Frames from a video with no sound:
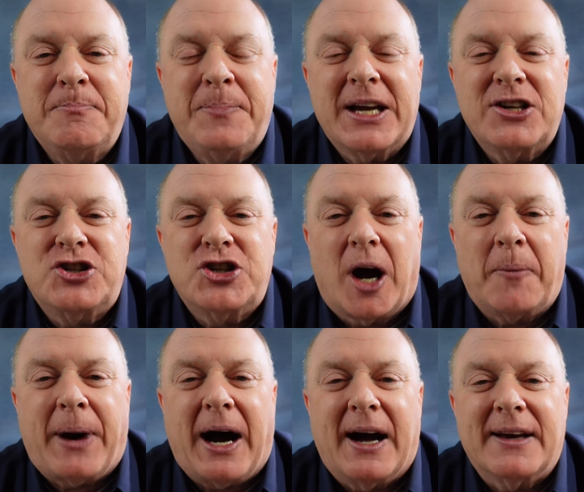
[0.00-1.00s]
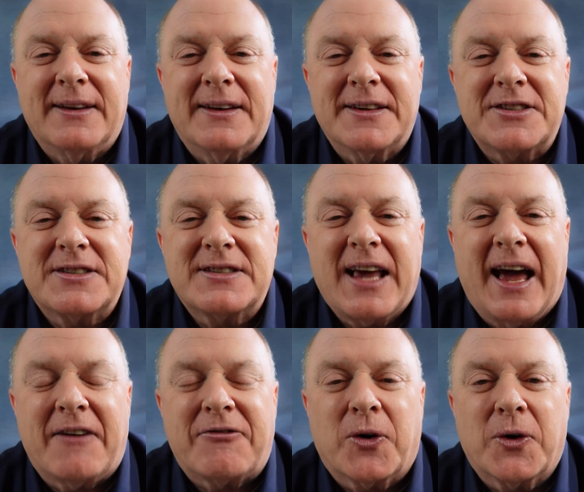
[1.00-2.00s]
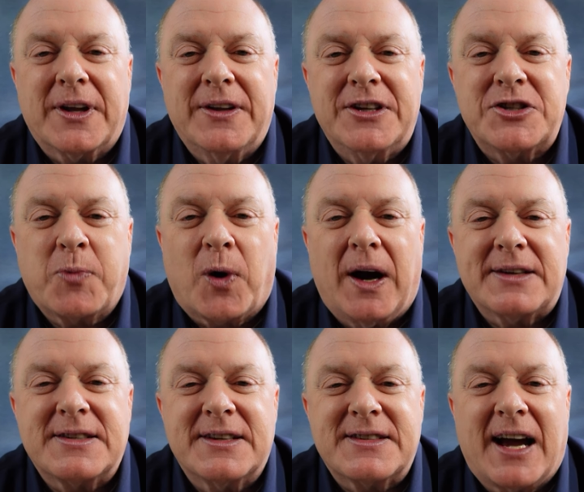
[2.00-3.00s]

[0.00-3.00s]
big jump on this effort and this process.